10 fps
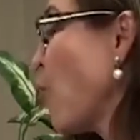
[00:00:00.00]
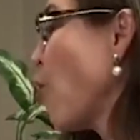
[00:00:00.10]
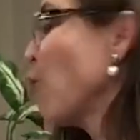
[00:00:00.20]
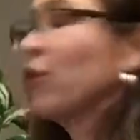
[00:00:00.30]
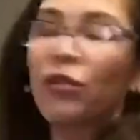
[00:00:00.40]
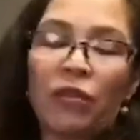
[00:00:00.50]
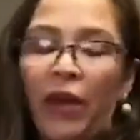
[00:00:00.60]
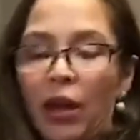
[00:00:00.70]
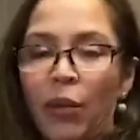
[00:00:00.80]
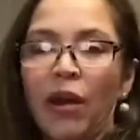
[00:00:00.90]
overuse of
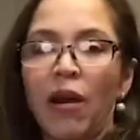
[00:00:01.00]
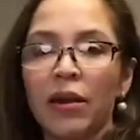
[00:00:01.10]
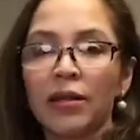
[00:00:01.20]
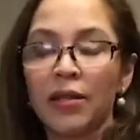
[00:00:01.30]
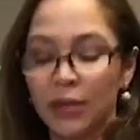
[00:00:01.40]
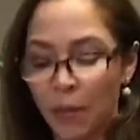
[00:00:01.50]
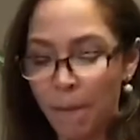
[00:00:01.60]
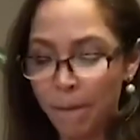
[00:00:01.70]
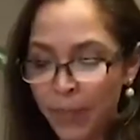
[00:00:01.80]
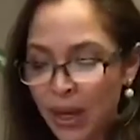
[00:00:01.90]
antibiotics is a
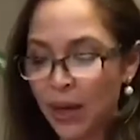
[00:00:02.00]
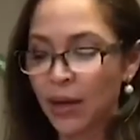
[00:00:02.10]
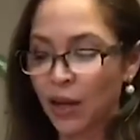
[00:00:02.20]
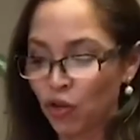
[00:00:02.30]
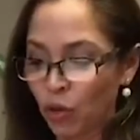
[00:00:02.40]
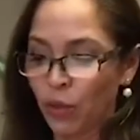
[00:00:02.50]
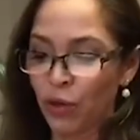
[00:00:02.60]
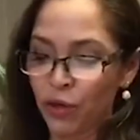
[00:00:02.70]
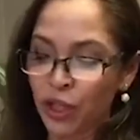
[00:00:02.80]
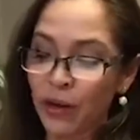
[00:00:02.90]
big contributor
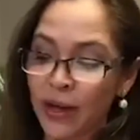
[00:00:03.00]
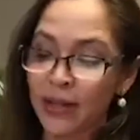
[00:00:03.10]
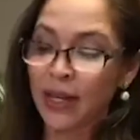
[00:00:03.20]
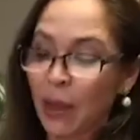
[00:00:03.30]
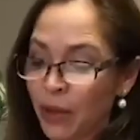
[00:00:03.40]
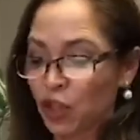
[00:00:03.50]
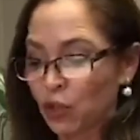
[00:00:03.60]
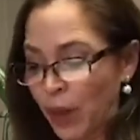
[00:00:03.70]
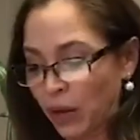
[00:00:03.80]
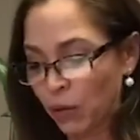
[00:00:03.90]
to a damaged
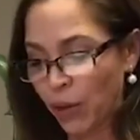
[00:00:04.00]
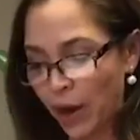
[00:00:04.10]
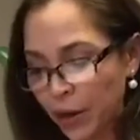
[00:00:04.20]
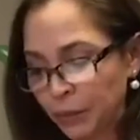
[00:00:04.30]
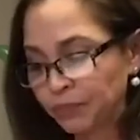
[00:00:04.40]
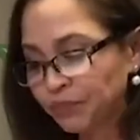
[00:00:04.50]
microbiome.